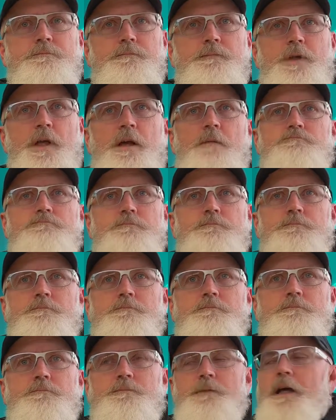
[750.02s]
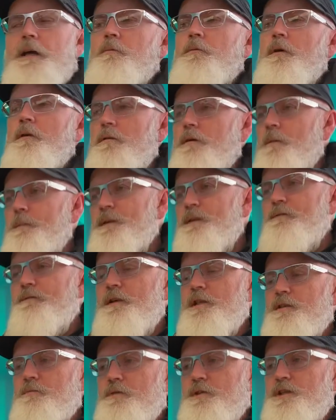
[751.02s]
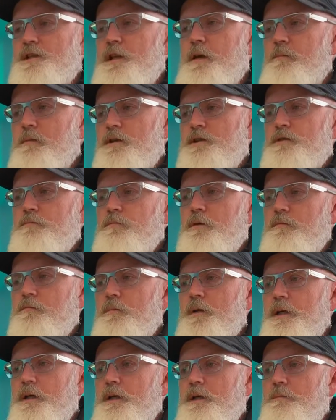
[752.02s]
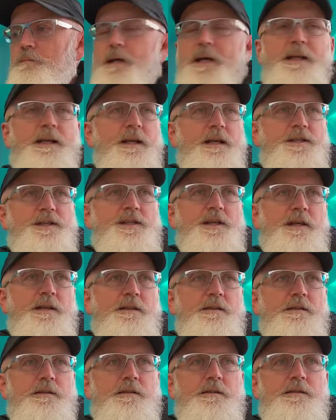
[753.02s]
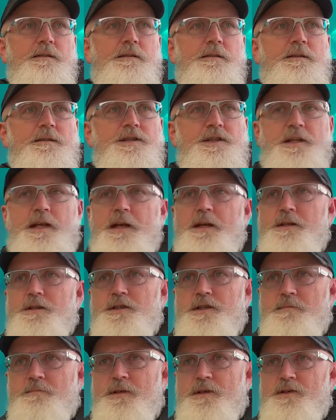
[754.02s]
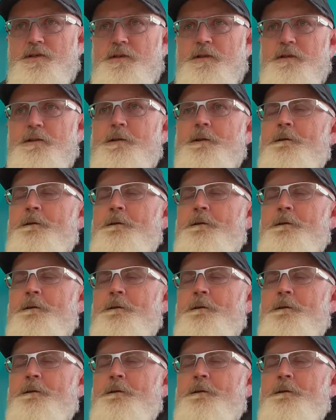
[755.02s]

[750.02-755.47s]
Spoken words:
Yep. Yeah, well, the fees were established when we made our second stage submission.